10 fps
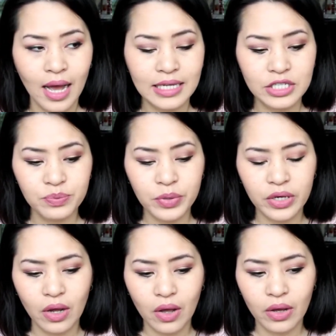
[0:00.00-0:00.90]
I just
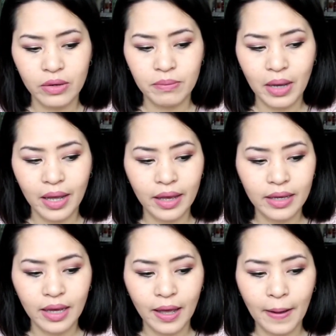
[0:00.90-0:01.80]
put on
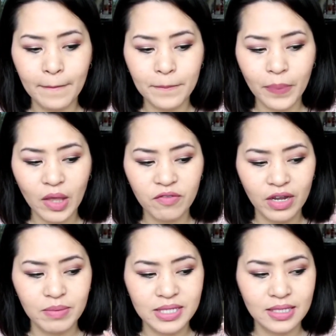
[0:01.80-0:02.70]
my
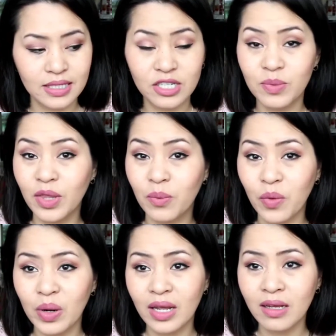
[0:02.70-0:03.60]
vitamin C serum in the
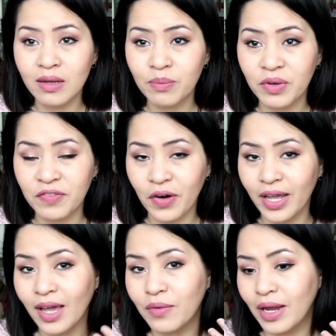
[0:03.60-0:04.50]
morning before
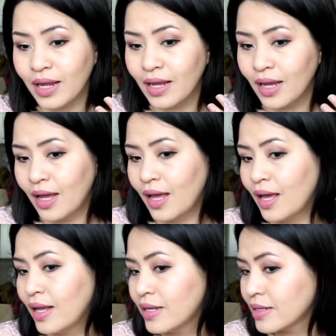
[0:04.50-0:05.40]
I get ready,
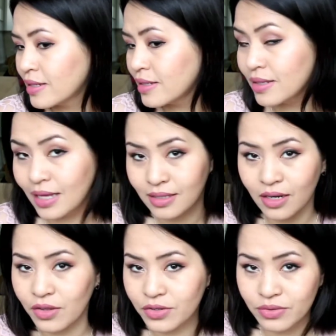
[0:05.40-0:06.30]
and that's
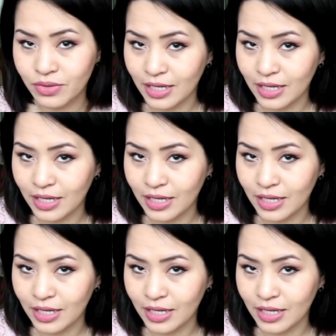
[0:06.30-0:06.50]
another